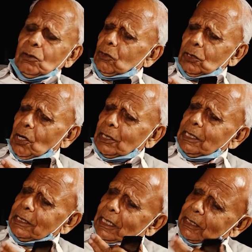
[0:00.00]
No, not
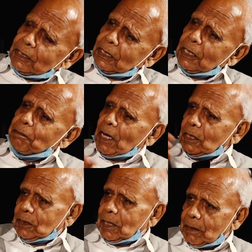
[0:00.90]
Xinjiang. This is in
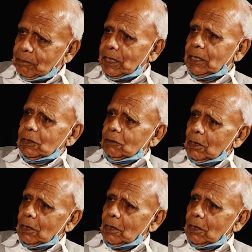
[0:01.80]
Pakistan, I'm telling you.